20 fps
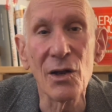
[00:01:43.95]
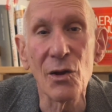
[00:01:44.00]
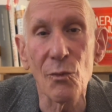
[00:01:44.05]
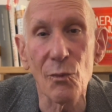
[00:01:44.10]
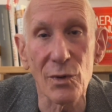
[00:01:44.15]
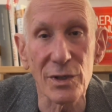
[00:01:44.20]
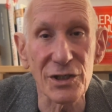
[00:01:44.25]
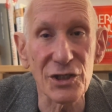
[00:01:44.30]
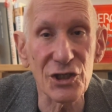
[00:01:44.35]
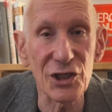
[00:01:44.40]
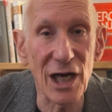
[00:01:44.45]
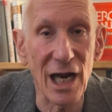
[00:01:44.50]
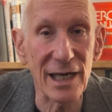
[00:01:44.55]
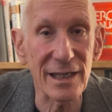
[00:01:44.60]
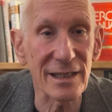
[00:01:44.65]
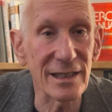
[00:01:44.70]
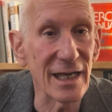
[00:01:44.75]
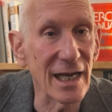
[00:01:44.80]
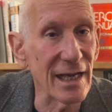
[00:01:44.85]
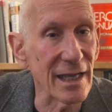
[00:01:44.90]
was
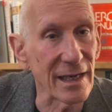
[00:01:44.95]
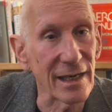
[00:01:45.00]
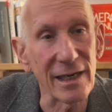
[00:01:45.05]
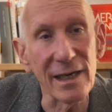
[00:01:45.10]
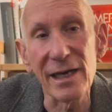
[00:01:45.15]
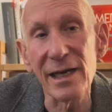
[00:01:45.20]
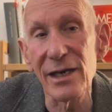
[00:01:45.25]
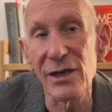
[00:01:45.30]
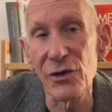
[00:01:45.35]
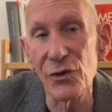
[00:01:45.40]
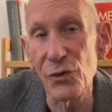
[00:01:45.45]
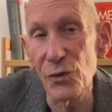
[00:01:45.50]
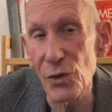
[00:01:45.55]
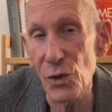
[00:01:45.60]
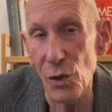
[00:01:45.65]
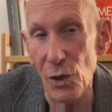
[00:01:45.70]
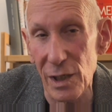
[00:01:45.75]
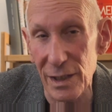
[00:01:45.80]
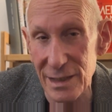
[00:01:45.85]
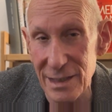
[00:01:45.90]
shot dead in New
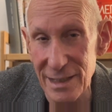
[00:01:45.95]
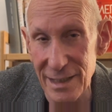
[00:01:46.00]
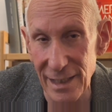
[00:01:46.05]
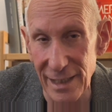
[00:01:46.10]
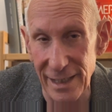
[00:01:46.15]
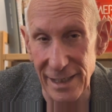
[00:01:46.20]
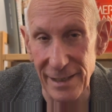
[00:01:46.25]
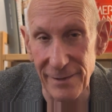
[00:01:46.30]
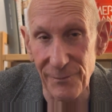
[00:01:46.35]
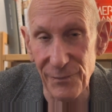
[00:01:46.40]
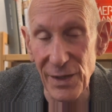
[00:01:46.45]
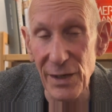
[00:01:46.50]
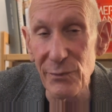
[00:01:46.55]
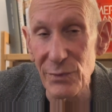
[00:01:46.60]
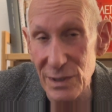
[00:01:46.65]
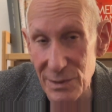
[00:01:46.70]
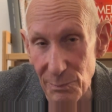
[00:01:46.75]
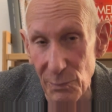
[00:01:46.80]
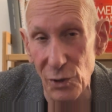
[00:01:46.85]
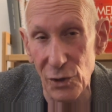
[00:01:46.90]
York City. He
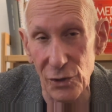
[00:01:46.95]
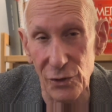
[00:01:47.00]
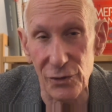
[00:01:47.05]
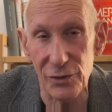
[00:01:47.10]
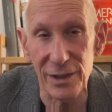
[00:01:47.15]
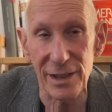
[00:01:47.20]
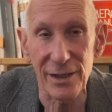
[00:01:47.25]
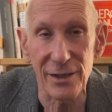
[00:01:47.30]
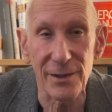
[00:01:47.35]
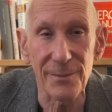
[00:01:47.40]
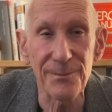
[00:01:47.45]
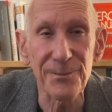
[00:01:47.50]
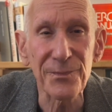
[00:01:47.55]
was murdered there.